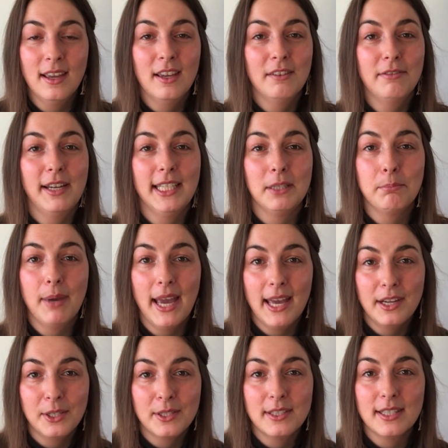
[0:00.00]
finding
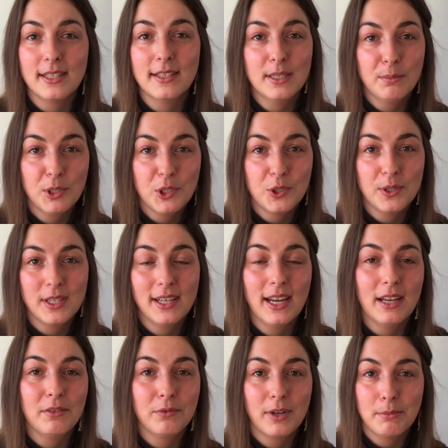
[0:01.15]
patterns and symmetry, and
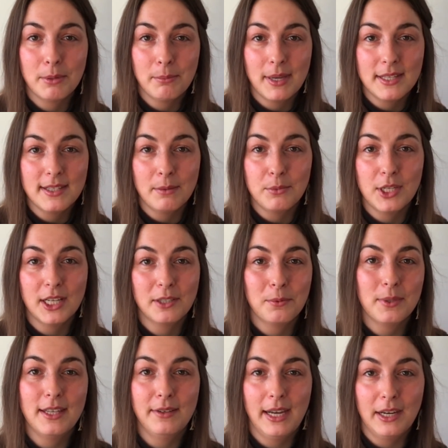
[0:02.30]
framing my subject with a
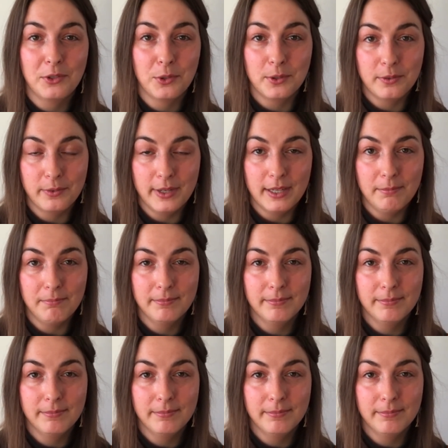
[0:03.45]
natural frame.